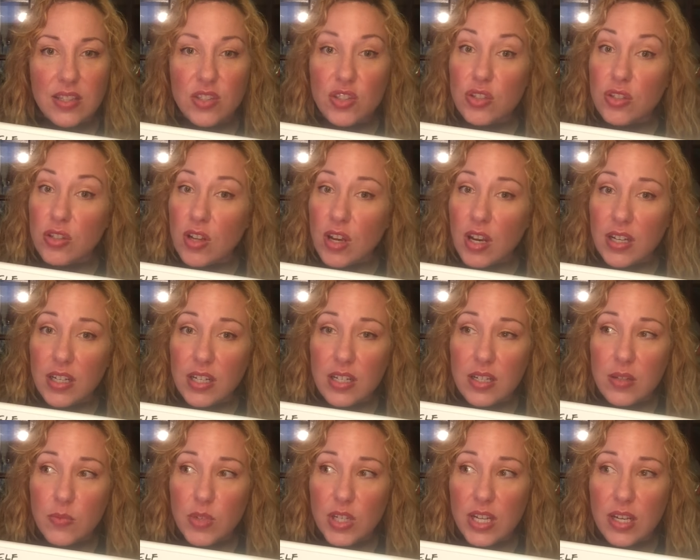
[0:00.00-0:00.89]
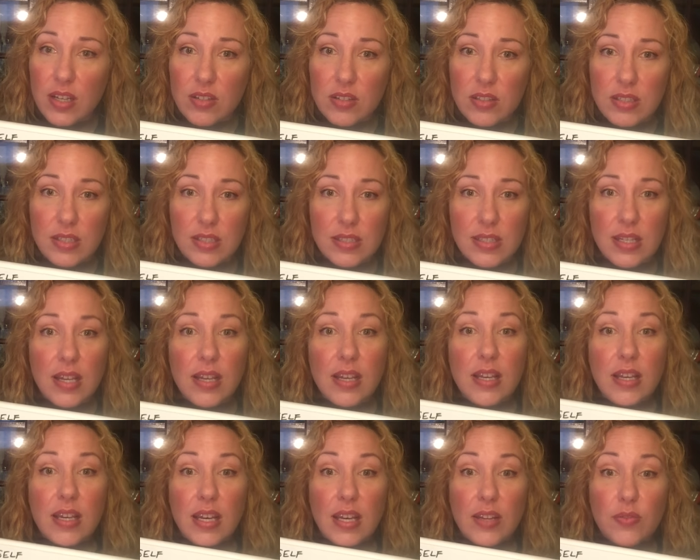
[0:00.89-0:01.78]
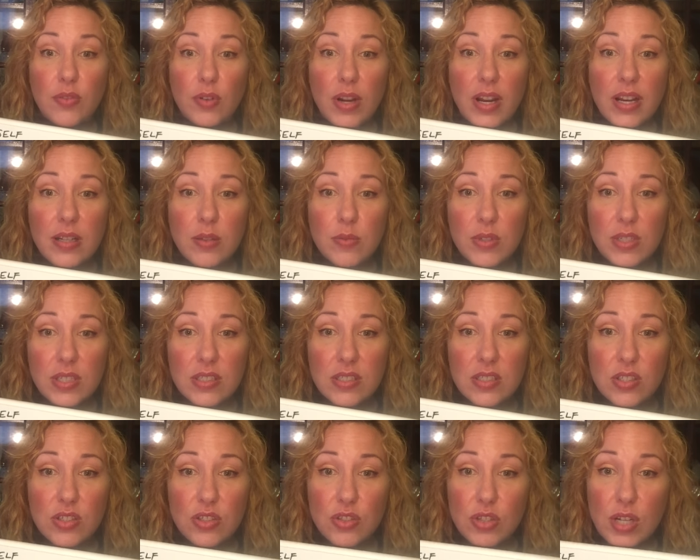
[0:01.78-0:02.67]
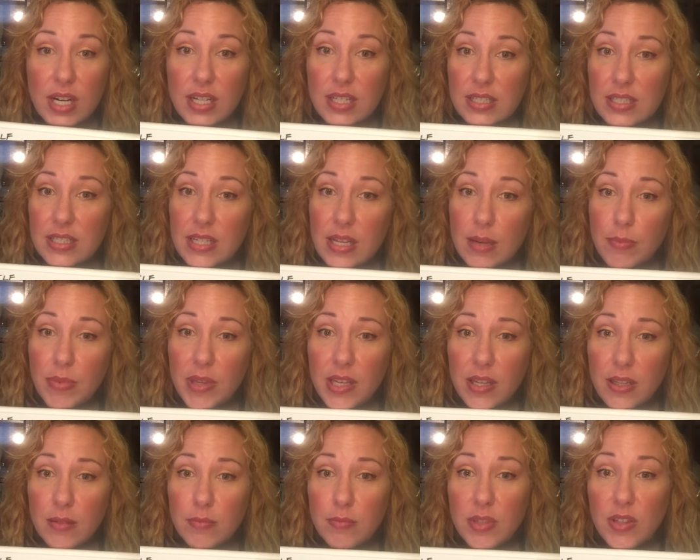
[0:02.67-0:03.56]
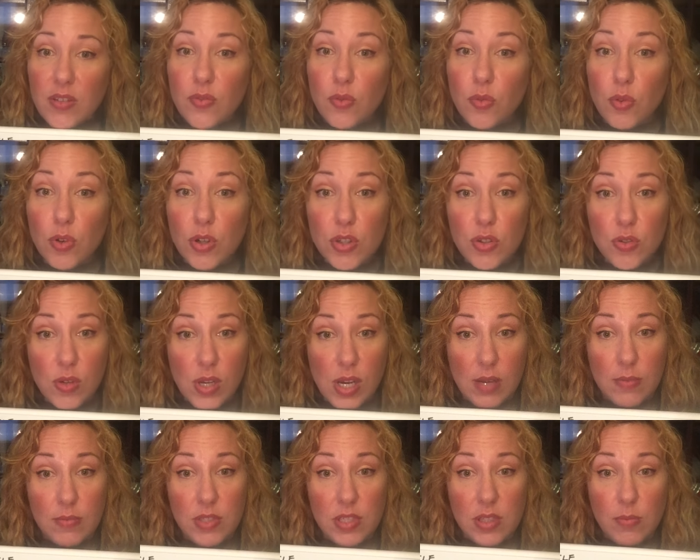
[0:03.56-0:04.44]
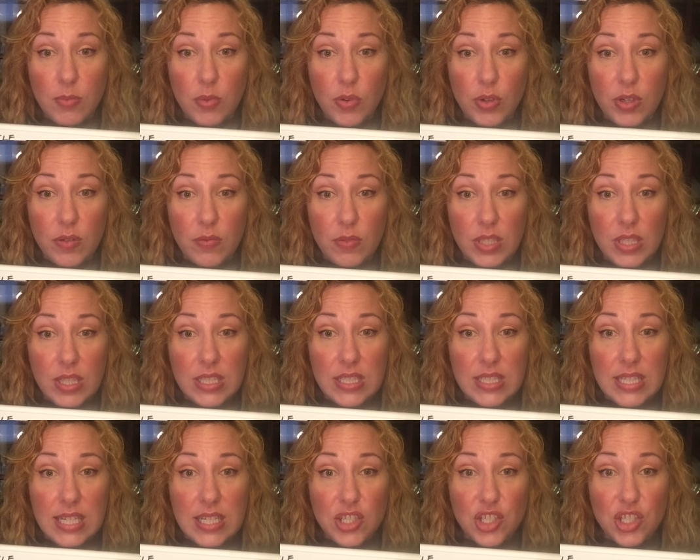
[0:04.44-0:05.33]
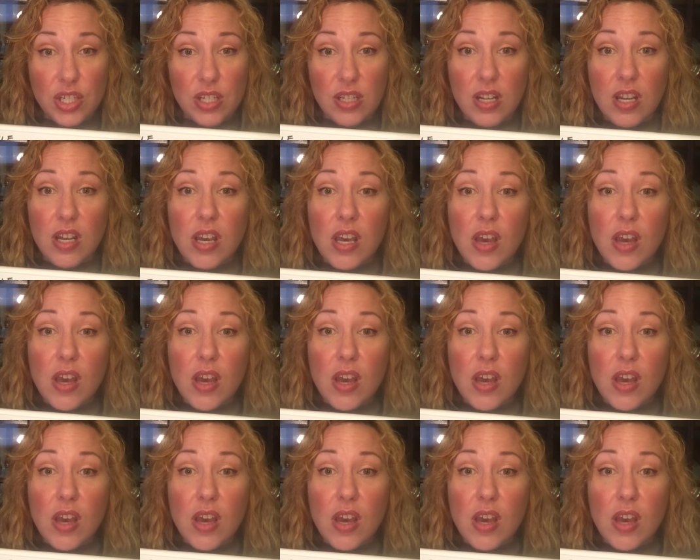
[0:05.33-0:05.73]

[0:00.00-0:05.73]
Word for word: It's not anyone else's. And for anyone else to try to step in before you come to the point of realization